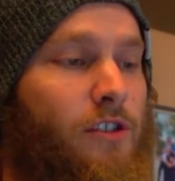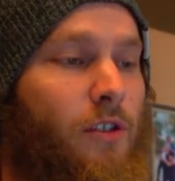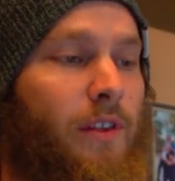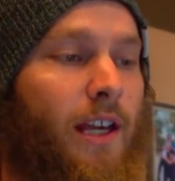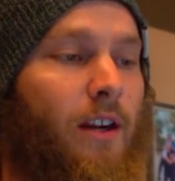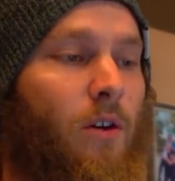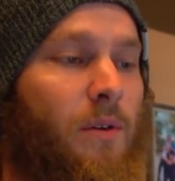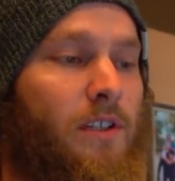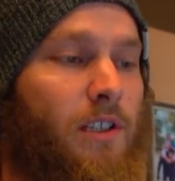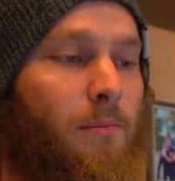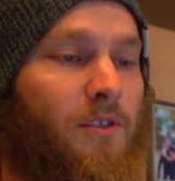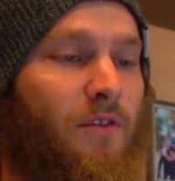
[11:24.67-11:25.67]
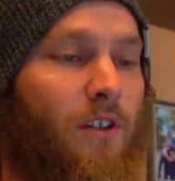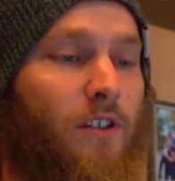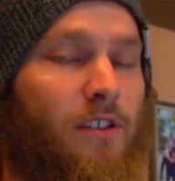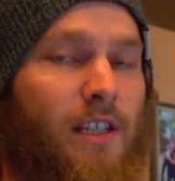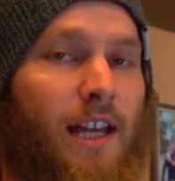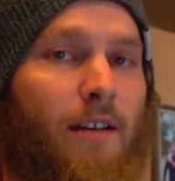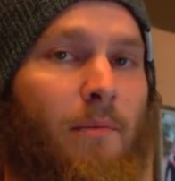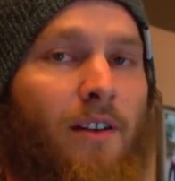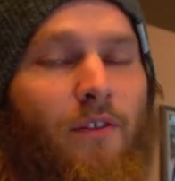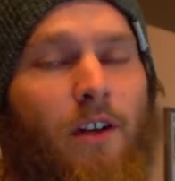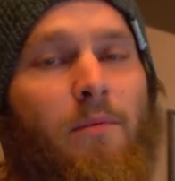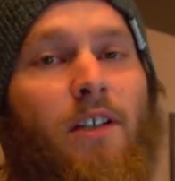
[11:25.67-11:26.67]
so that always comes first. That and my
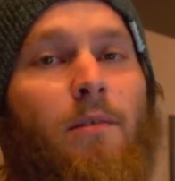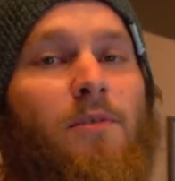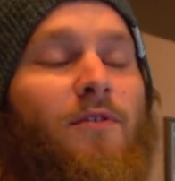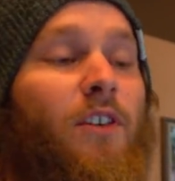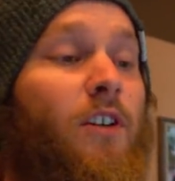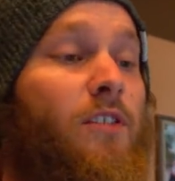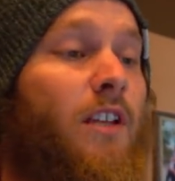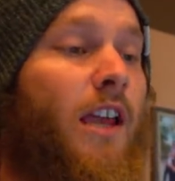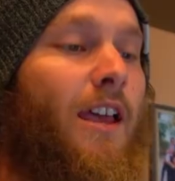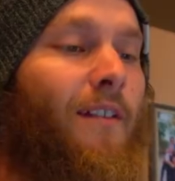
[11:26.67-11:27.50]
family comes first.